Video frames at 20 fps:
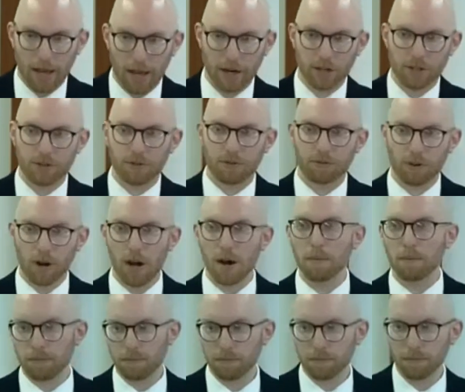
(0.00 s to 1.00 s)
And it's
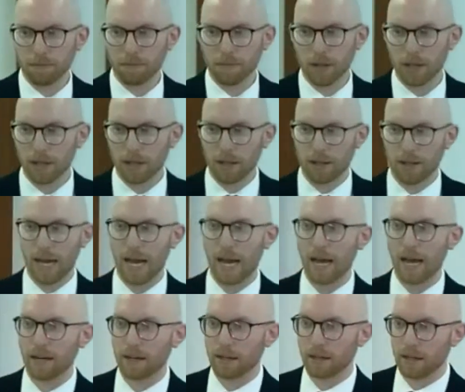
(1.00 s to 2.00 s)
from
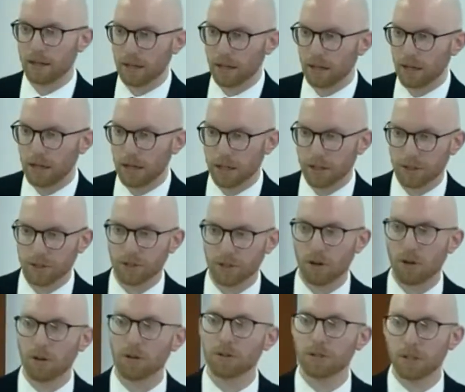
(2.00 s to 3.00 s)
that
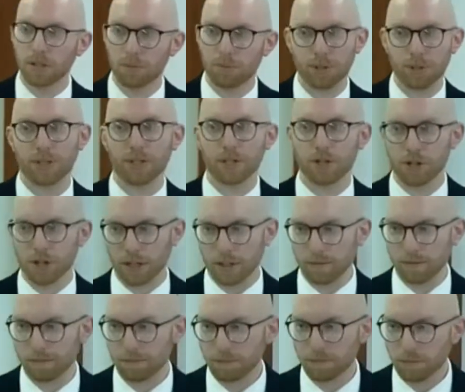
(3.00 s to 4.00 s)
exalted
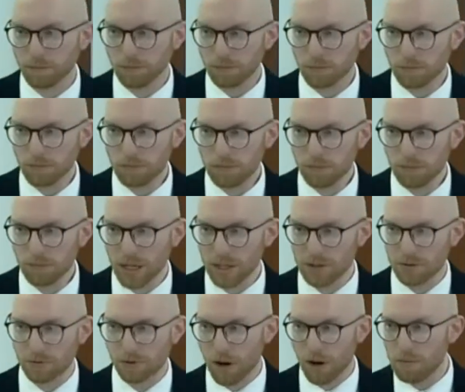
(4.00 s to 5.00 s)
position,
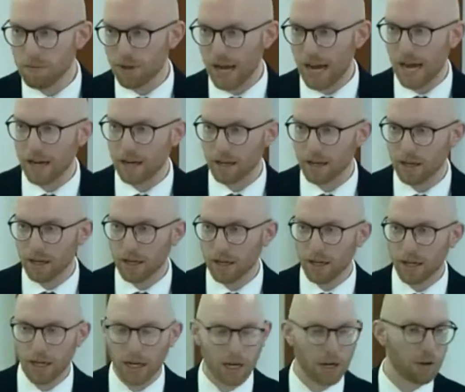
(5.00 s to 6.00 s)
it's from that
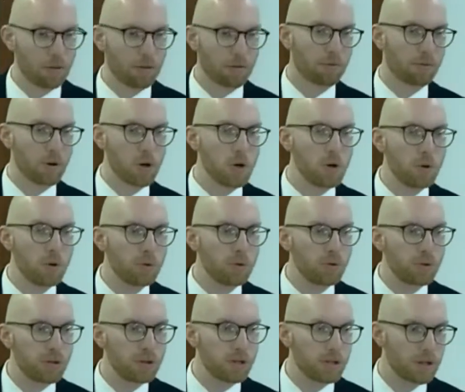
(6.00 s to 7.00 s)

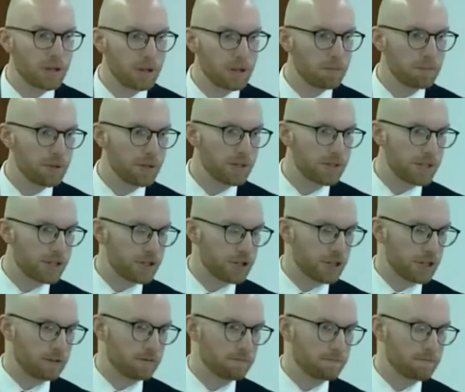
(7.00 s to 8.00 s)
enthroned
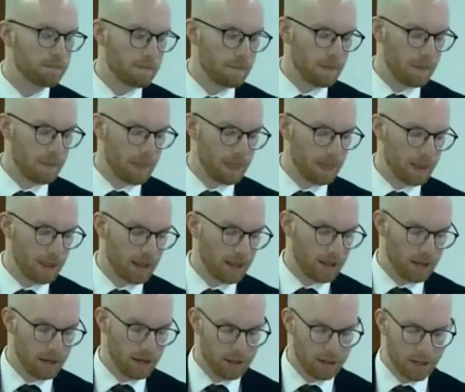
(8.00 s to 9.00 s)
position
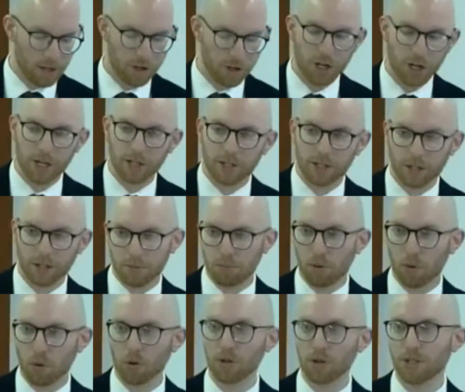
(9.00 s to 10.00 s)
that Jesus
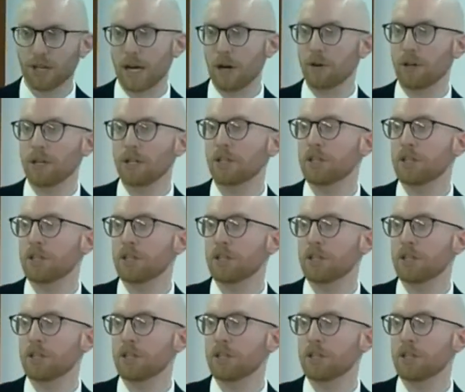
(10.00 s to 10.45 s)
pours out